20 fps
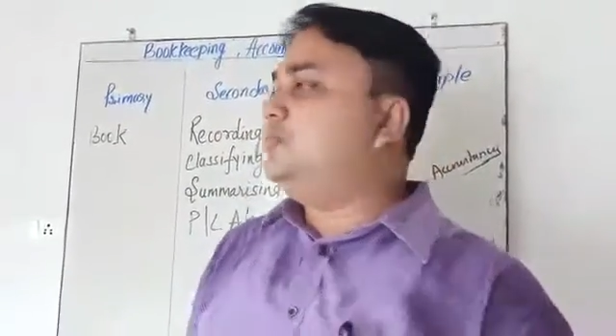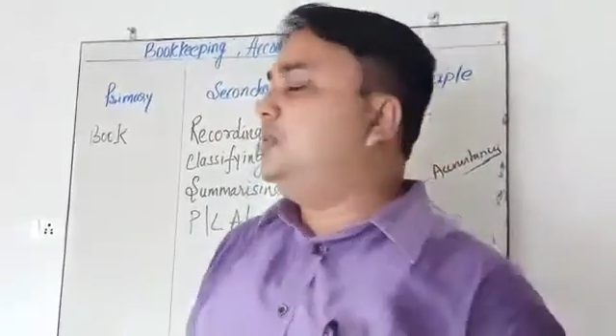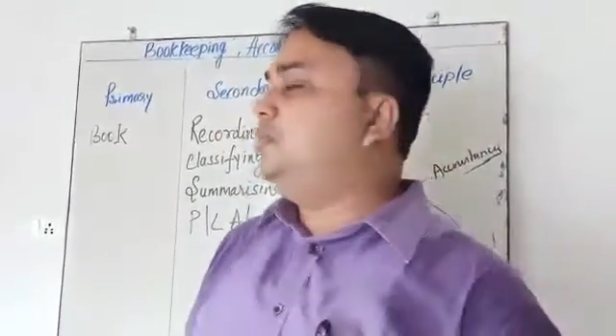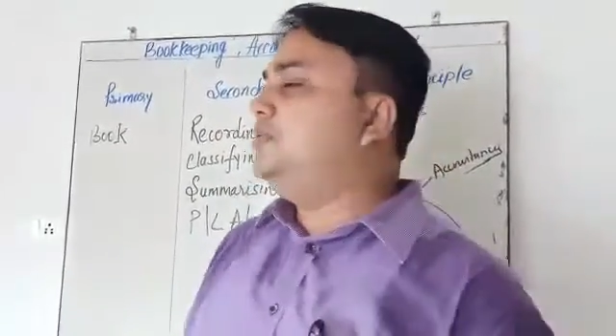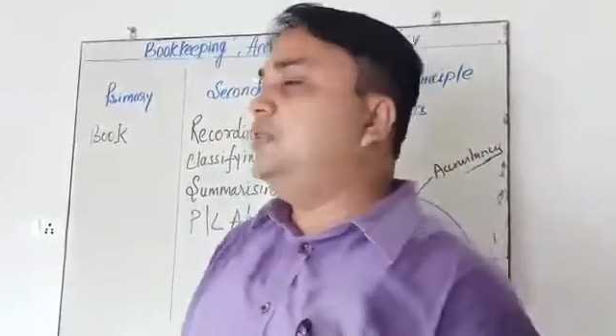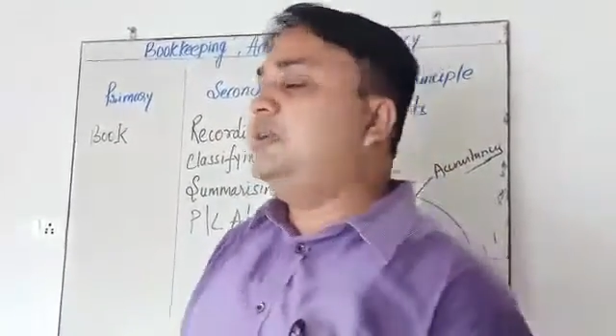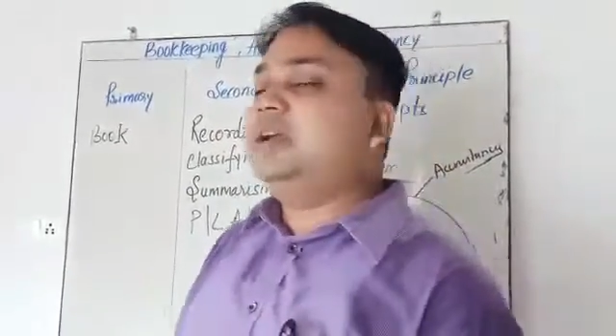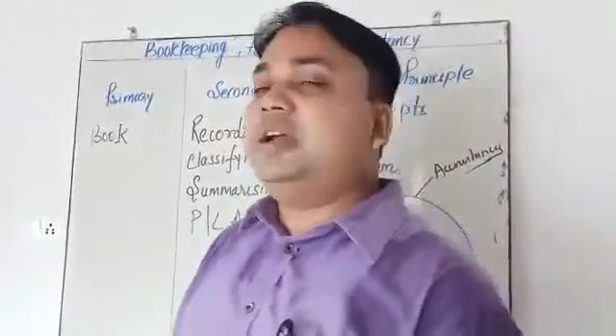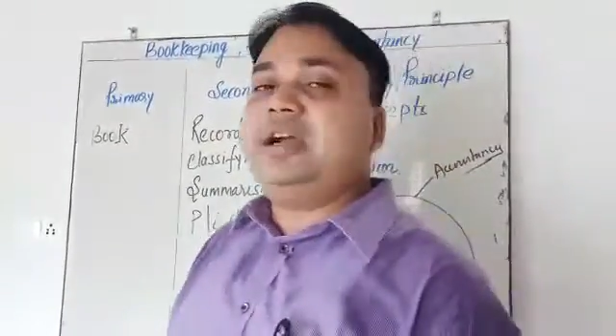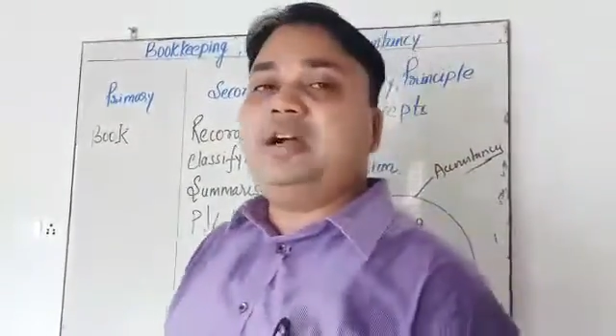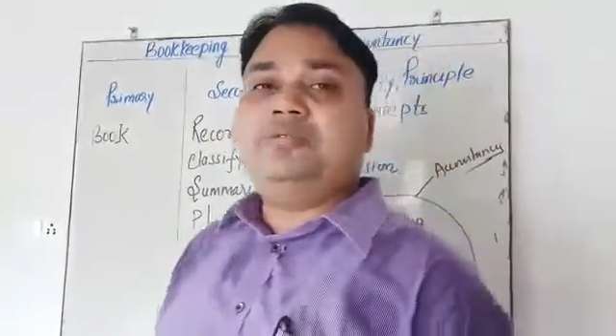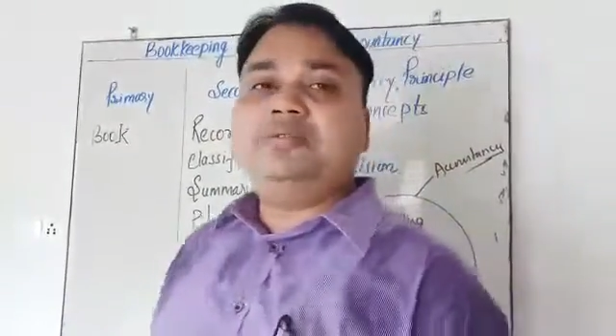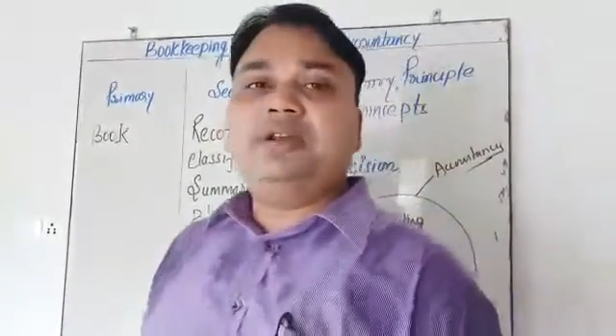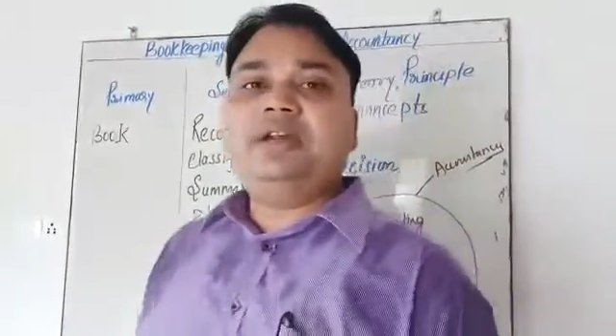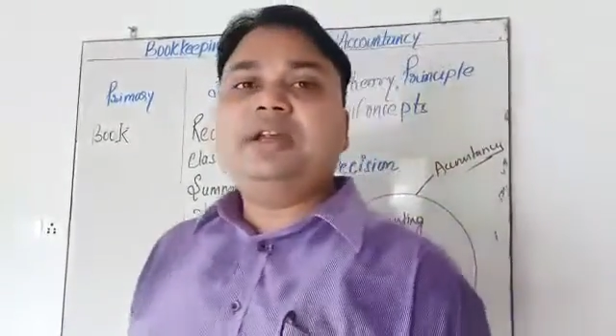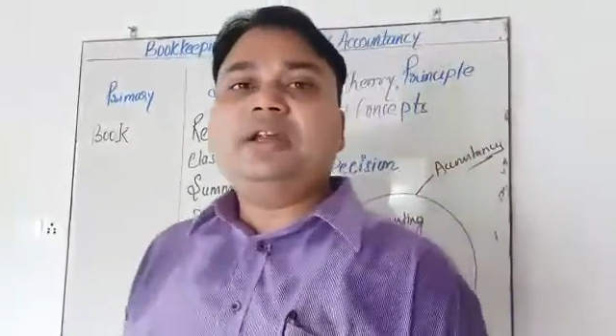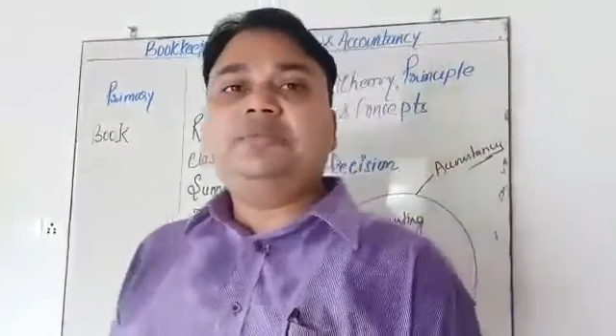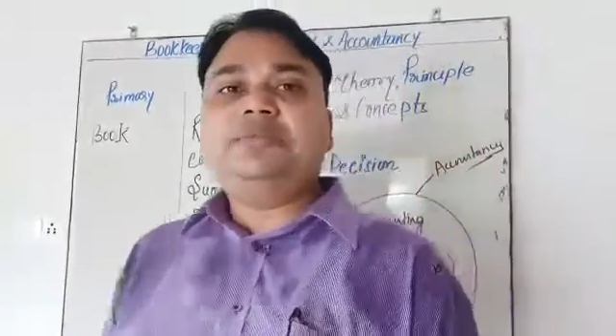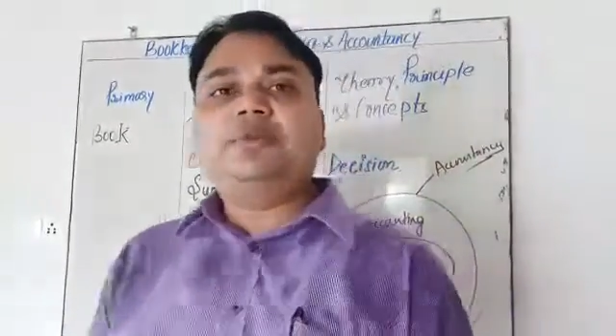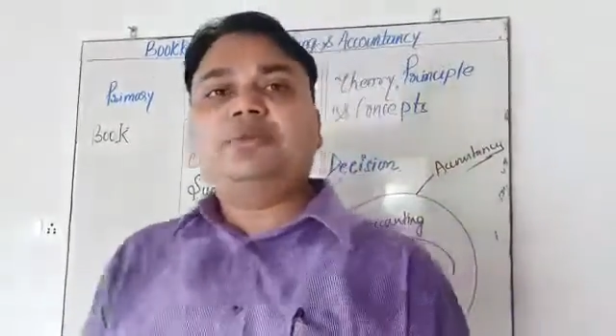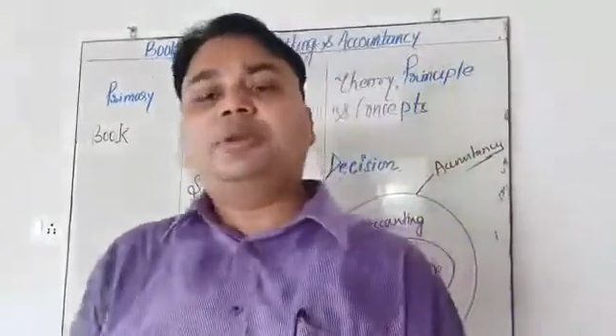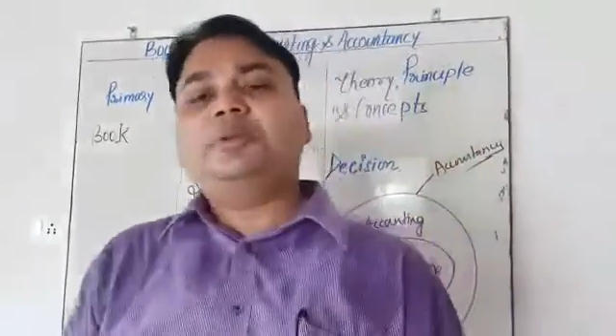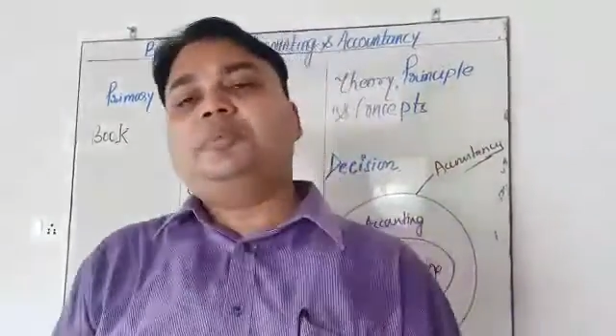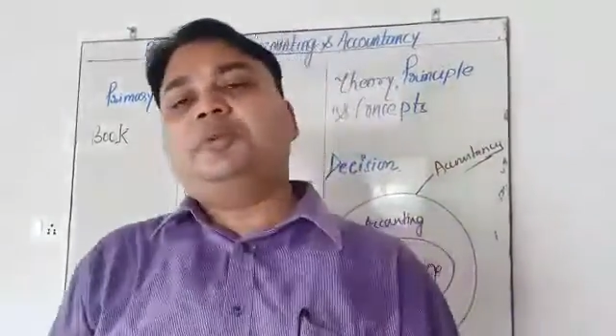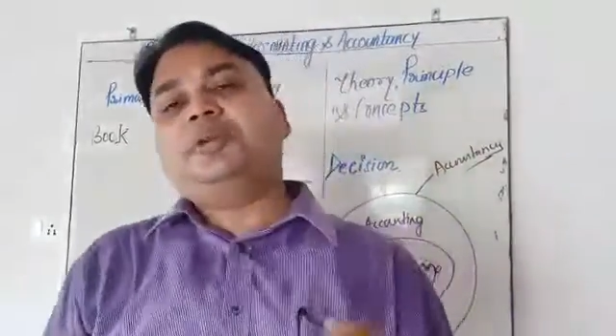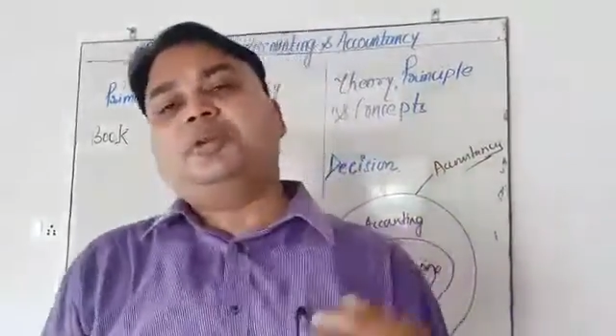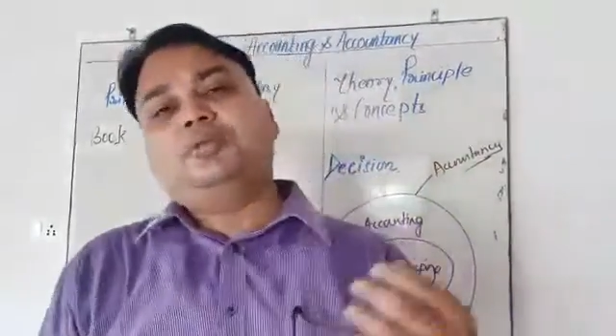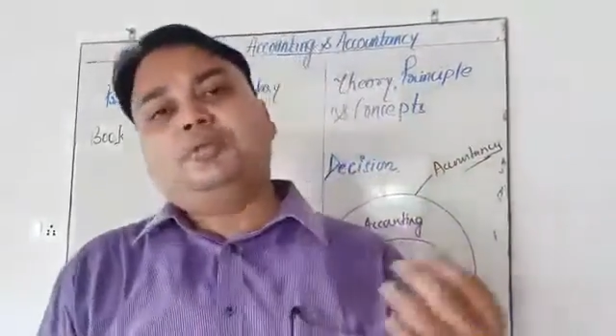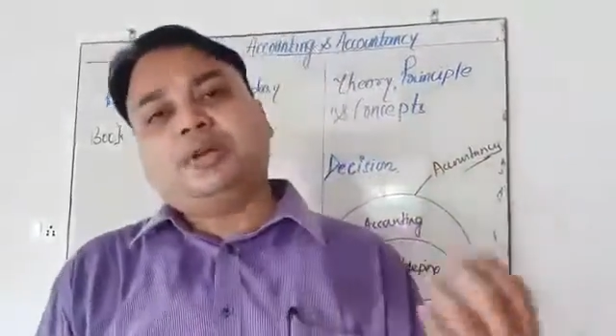between accounting and bookkeeping,